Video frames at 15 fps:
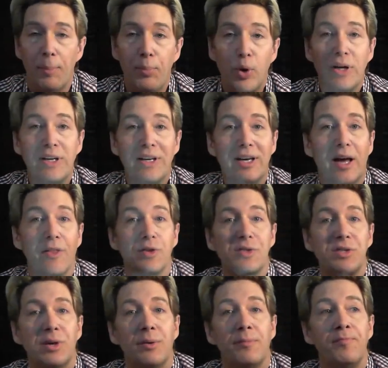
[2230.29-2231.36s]
putting together
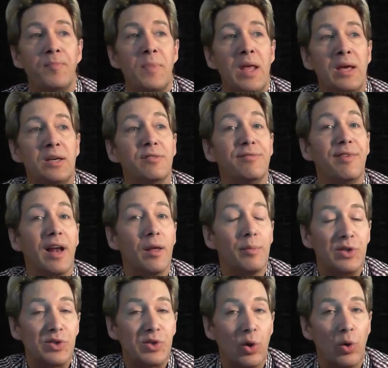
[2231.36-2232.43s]
some
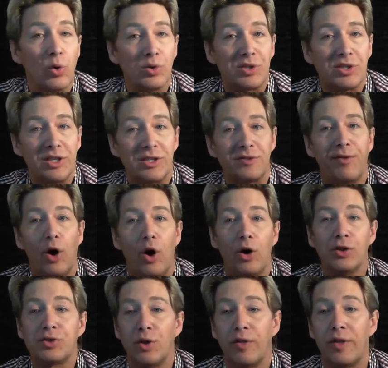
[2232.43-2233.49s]
development circles this
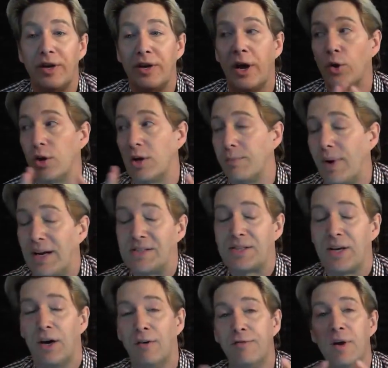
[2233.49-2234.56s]
fall so that not only
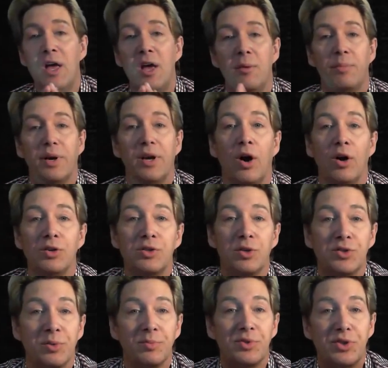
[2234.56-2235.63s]
myself, but also
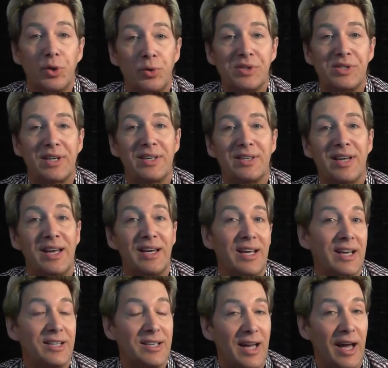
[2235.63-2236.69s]
some students can
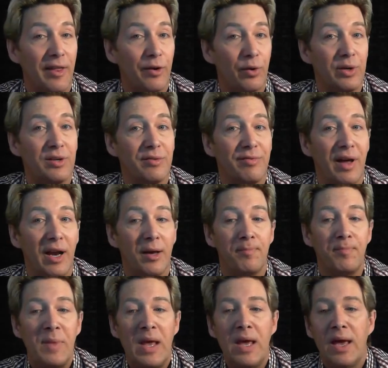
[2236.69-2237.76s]
get together and
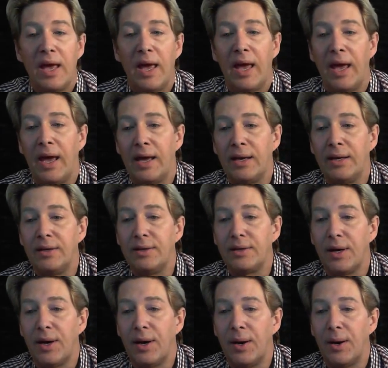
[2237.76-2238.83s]
develop. And
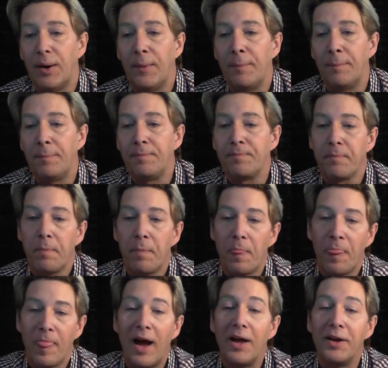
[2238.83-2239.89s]

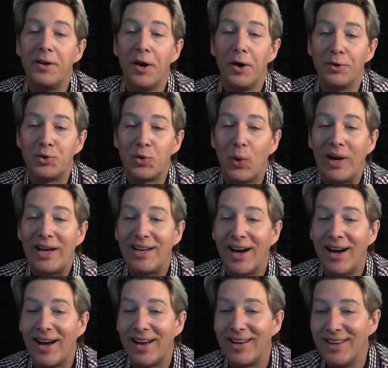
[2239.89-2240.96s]
I know, Tweety
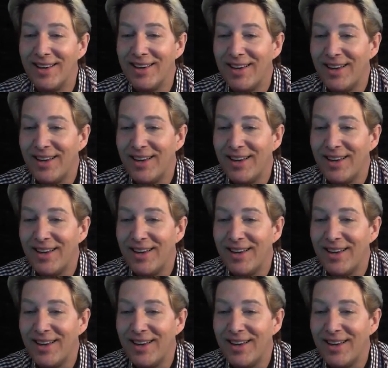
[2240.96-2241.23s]
died.